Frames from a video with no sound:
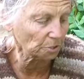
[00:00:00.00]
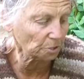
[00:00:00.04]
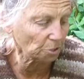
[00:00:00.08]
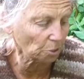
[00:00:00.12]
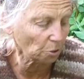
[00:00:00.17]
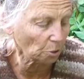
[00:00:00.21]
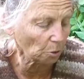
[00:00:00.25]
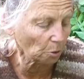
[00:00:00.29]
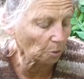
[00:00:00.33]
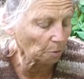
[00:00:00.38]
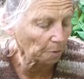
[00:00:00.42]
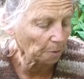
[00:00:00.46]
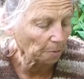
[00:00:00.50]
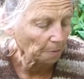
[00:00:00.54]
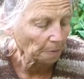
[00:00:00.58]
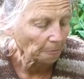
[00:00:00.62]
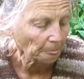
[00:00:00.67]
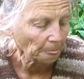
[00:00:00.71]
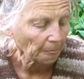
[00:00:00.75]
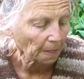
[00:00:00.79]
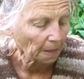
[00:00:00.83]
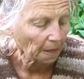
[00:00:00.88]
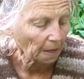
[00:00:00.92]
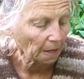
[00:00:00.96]
the top
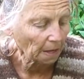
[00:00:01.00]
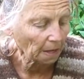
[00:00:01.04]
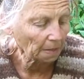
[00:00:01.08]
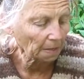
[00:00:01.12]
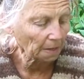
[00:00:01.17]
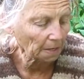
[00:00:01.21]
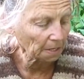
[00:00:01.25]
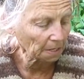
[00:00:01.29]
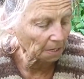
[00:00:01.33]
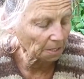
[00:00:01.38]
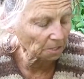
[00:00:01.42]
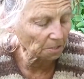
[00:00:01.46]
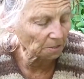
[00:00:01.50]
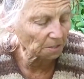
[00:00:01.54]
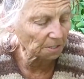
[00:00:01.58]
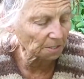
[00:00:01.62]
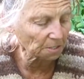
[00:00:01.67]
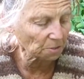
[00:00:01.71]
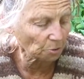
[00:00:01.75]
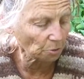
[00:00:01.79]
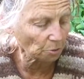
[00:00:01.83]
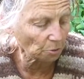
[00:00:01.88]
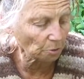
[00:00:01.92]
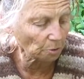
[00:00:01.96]
and then into the
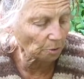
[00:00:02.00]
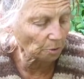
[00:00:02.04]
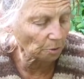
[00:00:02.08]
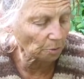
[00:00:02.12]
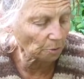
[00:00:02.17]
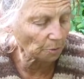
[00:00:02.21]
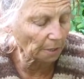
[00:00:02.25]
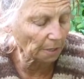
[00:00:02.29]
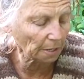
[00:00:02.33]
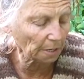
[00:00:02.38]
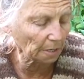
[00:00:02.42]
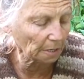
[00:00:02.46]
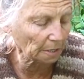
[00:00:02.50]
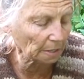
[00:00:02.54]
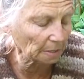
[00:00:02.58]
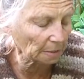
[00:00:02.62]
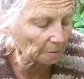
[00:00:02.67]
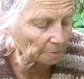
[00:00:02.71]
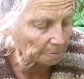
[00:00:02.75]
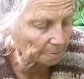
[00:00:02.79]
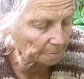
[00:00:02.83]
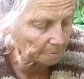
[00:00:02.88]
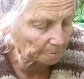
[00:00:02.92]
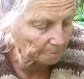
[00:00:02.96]
soil we're
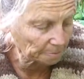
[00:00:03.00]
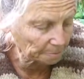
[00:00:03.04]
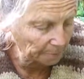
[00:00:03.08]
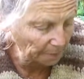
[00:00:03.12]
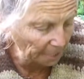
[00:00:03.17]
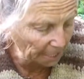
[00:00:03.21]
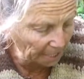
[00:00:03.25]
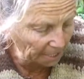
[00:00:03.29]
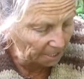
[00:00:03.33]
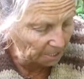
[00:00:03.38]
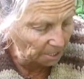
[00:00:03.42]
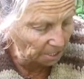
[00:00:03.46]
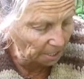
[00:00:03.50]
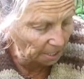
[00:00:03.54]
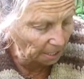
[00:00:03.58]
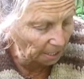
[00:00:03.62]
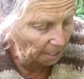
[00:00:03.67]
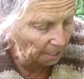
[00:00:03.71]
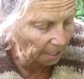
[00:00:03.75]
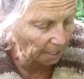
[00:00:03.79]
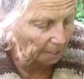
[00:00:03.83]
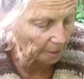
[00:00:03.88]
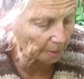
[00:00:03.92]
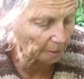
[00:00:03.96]

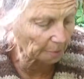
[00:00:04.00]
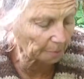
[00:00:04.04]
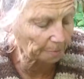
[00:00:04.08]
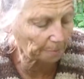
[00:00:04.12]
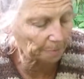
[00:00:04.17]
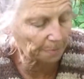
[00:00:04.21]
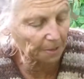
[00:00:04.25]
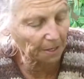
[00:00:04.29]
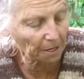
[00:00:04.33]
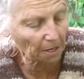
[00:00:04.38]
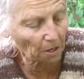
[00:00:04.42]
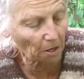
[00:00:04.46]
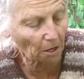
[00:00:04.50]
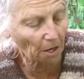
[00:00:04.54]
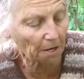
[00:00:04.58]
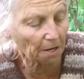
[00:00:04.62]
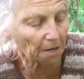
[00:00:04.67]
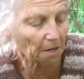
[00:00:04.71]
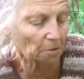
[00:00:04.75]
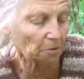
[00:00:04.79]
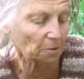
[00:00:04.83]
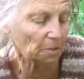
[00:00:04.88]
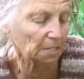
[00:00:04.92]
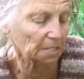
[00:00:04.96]
planting and the
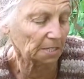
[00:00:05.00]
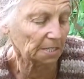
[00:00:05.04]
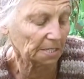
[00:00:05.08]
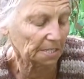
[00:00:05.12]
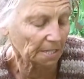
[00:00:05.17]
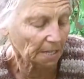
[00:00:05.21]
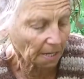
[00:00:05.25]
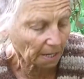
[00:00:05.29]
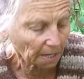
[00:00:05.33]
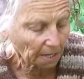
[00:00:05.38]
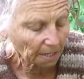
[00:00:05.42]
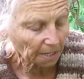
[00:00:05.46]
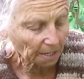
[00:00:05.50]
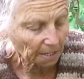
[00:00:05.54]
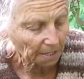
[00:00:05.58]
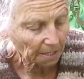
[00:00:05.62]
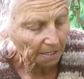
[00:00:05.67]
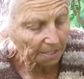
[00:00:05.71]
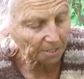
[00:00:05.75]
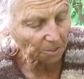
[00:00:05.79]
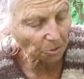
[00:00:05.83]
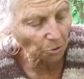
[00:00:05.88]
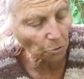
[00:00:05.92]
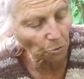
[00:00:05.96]
idea is
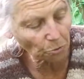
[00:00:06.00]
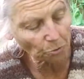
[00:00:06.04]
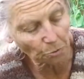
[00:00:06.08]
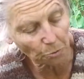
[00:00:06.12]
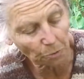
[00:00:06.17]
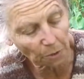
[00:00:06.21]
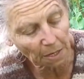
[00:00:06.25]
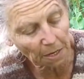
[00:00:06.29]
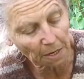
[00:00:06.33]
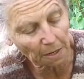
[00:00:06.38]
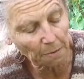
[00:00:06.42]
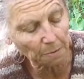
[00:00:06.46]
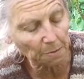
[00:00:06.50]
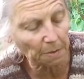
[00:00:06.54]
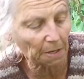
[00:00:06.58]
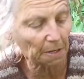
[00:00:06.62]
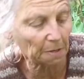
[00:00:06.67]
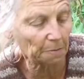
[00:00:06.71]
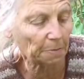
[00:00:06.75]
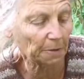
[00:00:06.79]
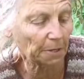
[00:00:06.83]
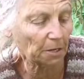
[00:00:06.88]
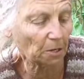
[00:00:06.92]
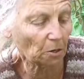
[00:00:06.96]
it's called a wicking
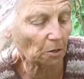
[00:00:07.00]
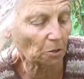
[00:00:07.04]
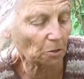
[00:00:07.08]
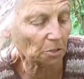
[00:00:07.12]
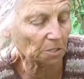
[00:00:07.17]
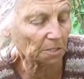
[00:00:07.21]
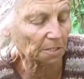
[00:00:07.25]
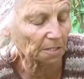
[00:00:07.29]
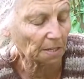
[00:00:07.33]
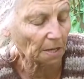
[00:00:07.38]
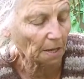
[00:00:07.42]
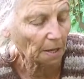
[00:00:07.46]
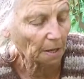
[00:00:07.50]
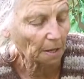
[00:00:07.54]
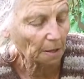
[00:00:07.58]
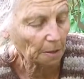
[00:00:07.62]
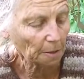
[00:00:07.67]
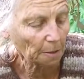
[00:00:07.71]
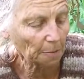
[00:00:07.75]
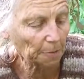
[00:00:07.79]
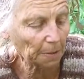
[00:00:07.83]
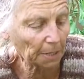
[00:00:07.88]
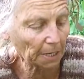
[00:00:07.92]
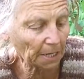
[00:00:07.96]
bed because
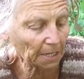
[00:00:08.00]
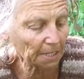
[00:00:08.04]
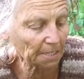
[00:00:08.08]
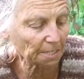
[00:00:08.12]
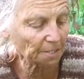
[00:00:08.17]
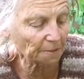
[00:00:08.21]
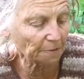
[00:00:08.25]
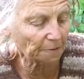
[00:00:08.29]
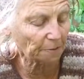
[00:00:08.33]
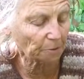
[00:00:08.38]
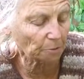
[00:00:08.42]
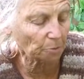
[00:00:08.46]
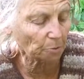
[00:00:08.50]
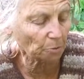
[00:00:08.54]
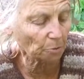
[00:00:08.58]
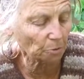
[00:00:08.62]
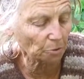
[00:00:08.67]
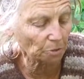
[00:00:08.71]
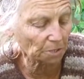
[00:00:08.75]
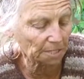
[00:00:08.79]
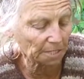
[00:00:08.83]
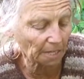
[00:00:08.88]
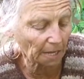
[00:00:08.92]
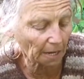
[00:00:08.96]
the plants of the
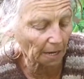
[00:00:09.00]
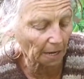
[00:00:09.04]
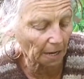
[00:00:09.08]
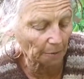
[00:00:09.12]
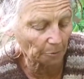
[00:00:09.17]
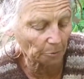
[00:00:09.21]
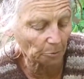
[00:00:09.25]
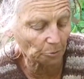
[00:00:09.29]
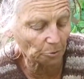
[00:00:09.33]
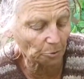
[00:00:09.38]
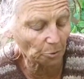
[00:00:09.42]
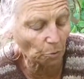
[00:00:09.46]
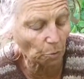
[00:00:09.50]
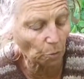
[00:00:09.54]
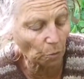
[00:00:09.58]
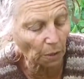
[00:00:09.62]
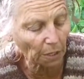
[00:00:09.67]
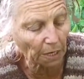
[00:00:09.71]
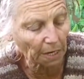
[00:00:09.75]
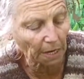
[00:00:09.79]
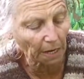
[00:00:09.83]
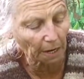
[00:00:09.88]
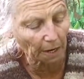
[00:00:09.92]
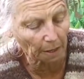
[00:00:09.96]
roots are able to
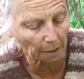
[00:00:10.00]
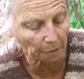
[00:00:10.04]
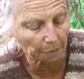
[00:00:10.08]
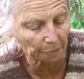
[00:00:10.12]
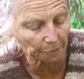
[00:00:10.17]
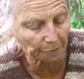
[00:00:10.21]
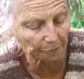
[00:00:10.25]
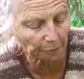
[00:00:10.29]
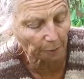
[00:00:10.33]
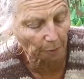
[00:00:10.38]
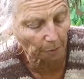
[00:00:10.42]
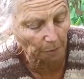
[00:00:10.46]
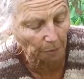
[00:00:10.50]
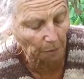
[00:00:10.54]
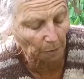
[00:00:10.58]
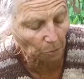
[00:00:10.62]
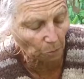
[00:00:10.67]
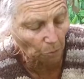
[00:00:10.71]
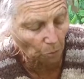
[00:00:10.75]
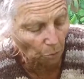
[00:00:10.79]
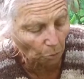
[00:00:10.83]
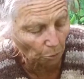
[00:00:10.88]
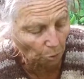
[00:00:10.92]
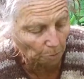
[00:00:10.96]
wick up from the
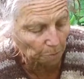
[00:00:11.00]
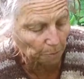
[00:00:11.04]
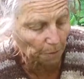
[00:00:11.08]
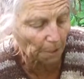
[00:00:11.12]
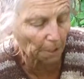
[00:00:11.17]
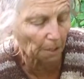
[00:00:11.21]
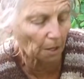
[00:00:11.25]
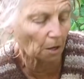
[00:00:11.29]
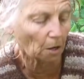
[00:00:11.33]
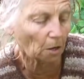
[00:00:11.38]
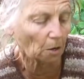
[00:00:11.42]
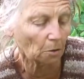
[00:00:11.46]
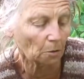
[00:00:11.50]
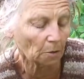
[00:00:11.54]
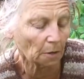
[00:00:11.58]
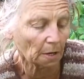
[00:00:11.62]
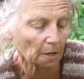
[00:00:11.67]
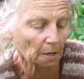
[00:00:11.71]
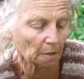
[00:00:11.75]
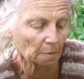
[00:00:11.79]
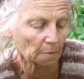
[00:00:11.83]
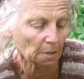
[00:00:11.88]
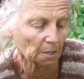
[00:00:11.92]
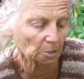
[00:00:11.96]
water below
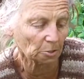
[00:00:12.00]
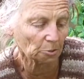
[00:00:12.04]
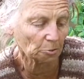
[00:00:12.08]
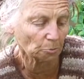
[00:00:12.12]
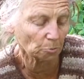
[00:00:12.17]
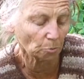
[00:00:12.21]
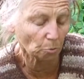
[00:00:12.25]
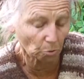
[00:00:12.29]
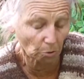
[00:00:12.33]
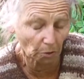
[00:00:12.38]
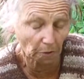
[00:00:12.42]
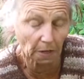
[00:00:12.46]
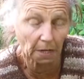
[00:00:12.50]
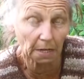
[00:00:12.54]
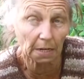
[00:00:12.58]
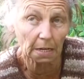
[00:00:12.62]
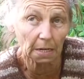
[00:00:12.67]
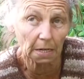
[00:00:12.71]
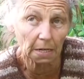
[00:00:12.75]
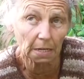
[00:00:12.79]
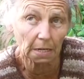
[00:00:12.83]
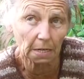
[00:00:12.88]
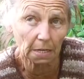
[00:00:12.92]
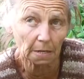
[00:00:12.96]
how much water they
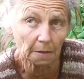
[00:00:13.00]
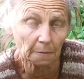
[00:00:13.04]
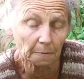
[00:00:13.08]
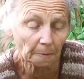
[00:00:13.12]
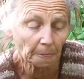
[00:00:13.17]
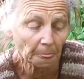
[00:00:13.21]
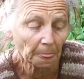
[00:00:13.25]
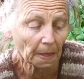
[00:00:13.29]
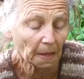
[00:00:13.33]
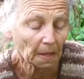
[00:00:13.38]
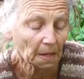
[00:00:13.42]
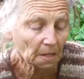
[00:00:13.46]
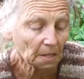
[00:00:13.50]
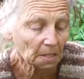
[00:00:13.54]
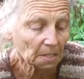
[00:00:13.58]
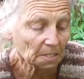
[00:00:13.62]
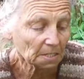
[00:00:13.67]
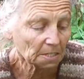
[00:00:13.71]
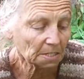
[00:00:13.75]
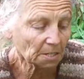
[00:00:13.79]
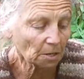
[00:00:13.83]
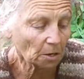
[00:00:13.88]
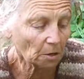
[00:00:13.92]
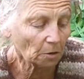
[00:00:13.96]
need.
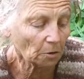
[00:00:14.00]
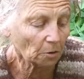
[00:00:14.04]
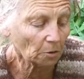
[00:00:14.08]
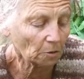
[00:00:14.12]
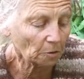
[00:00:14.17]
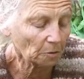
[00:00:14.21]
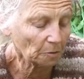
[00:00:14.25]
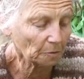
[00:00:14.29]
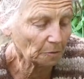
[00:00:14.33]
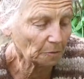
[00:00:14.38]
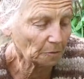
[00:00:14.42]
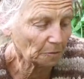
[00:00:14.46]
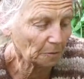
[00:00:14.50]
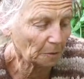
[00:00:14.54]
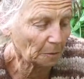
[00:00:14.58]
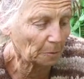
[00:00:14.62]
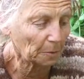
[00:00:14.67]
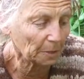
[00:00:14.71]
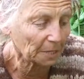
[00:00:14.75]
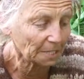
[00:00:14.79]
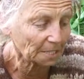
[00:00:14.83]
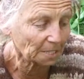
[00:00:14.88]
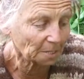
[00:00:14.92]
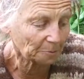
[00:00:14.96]
So the
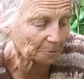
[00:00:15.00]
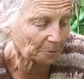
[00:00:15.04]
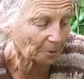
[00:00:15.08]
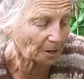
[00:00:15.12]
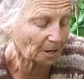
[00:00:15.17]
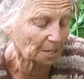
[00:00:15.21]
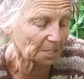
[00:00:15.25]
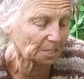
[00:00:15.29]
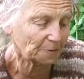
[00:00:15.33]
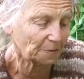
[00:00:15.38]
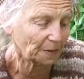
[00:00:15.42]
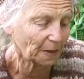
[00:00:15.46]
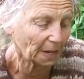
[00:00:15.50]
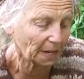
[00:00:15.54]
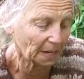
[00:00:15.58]
big surprise for